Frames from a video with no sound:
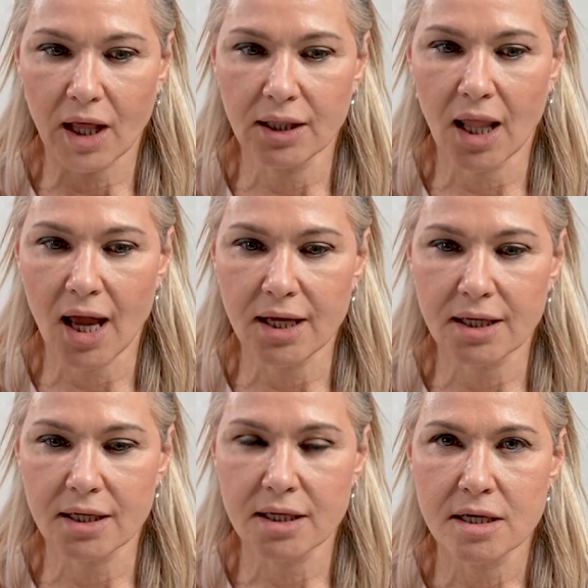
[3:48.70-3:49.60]

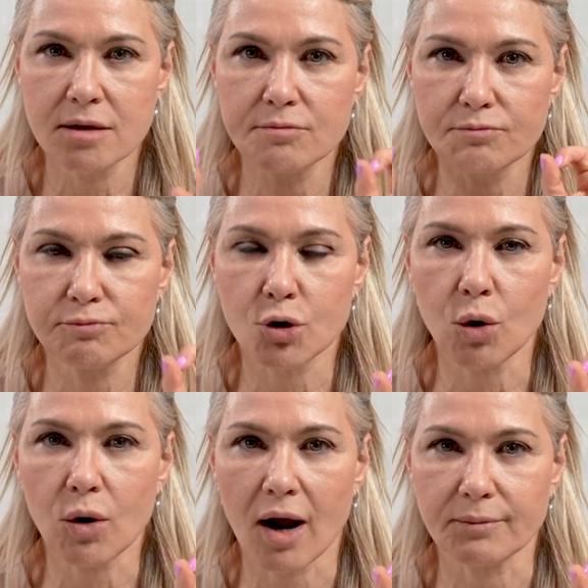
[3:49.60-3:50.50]
like
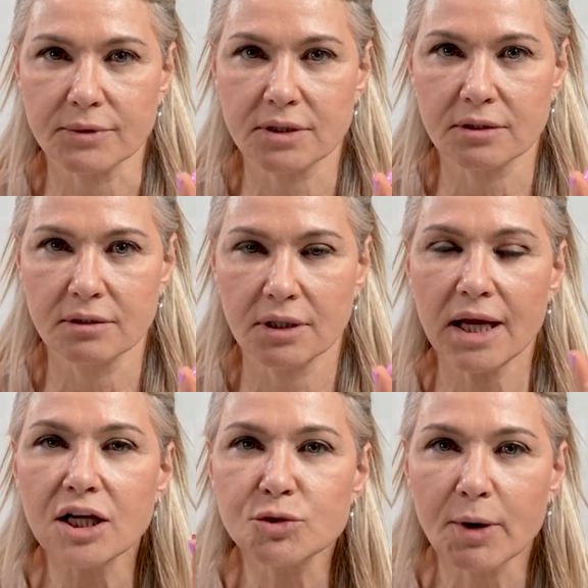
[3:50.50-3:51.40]
programs.
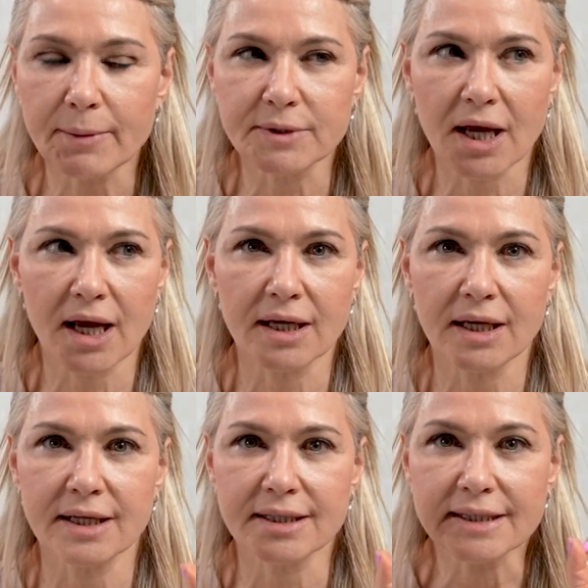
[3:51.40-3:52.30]
Each
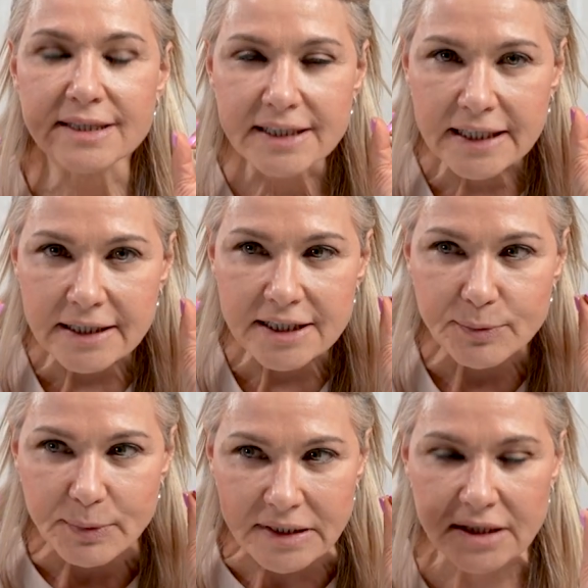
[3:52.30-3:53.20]
peptide is a
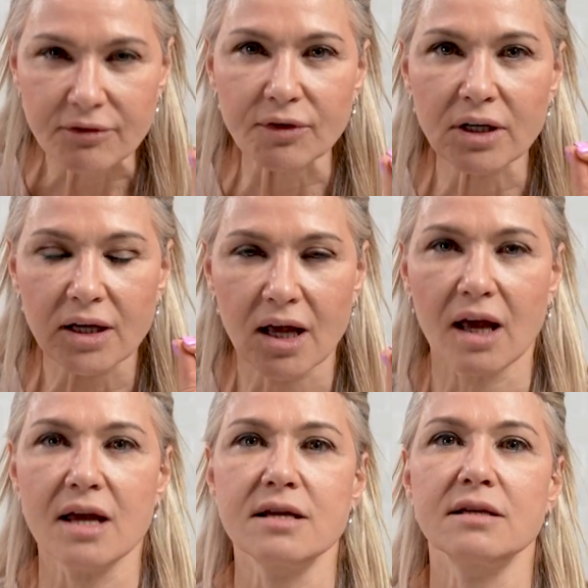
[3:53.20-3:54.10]
specific
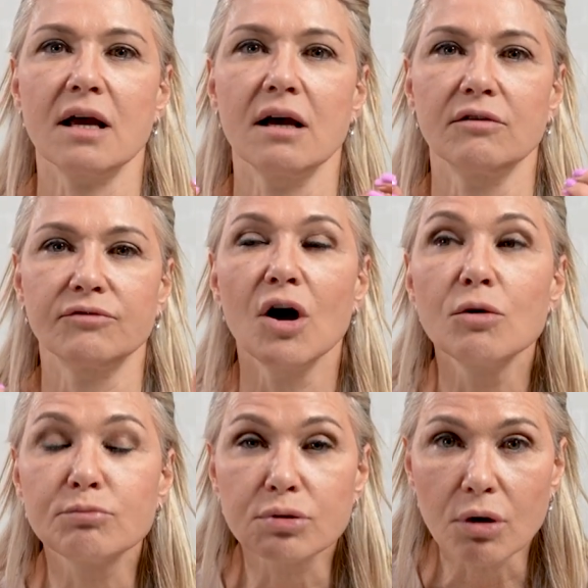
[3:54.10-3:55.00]
kind of
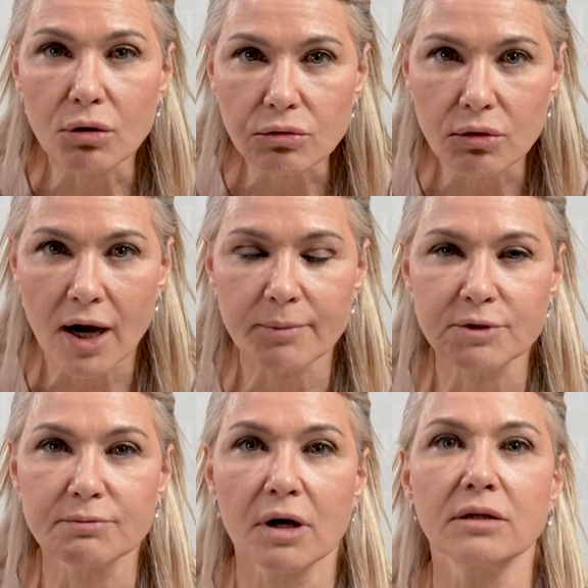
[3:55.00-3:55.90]

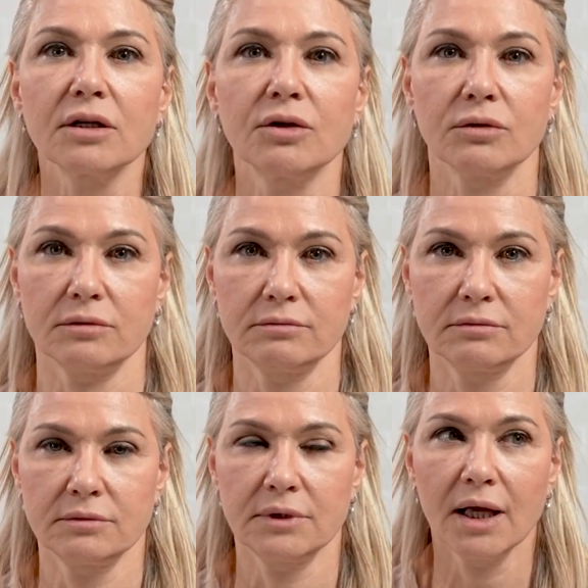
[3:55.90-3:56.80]
programmed molecule.
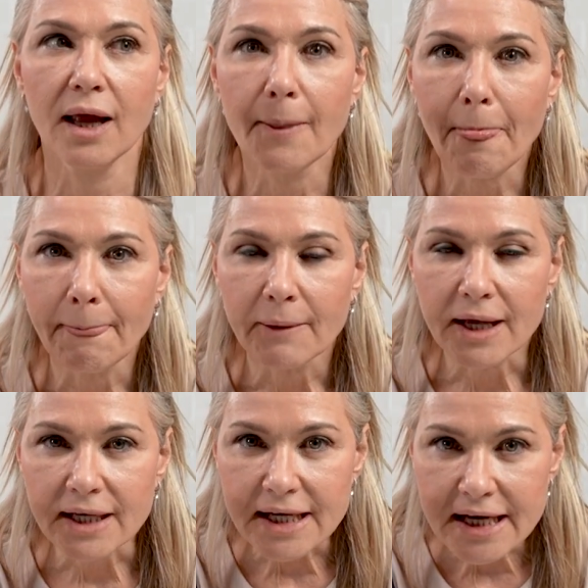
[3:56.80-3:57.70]
Each